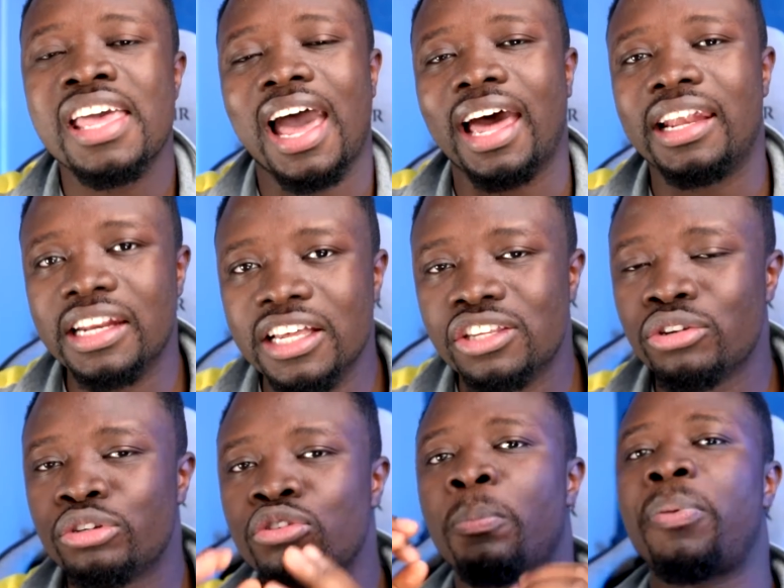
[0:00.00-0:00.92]
at least you
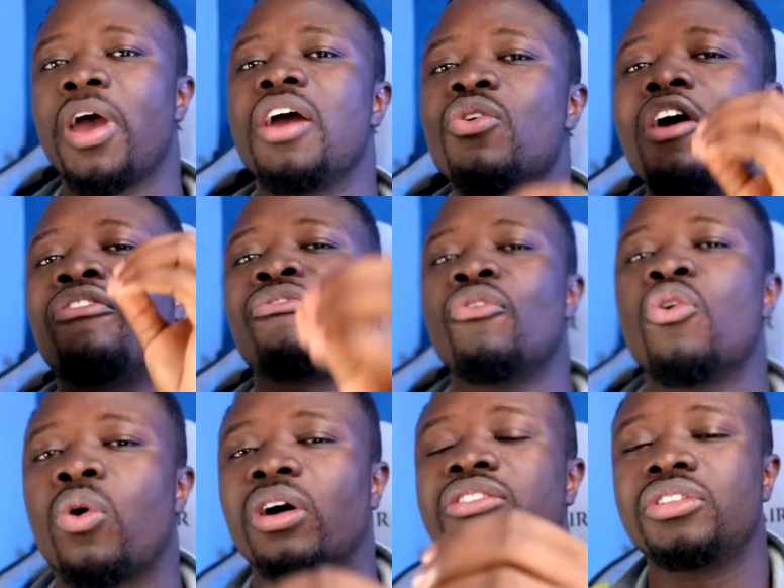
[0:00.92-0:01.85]
should pay your full
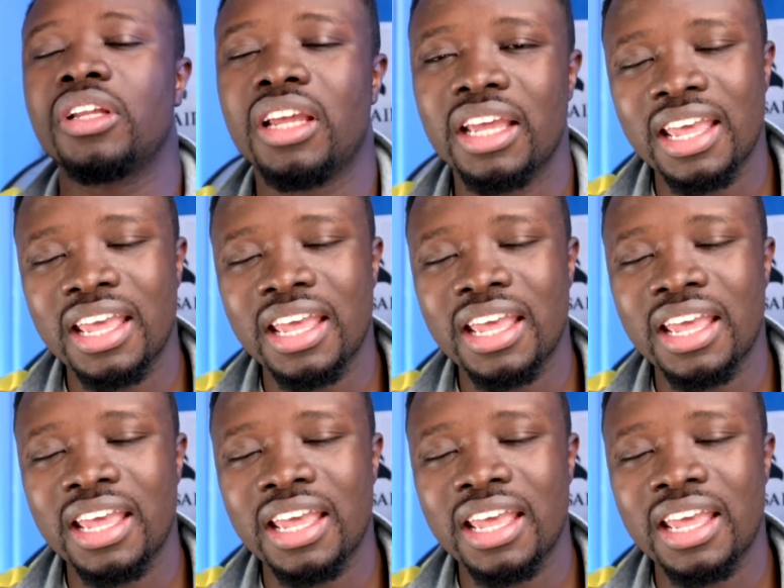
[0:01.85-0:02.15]
country.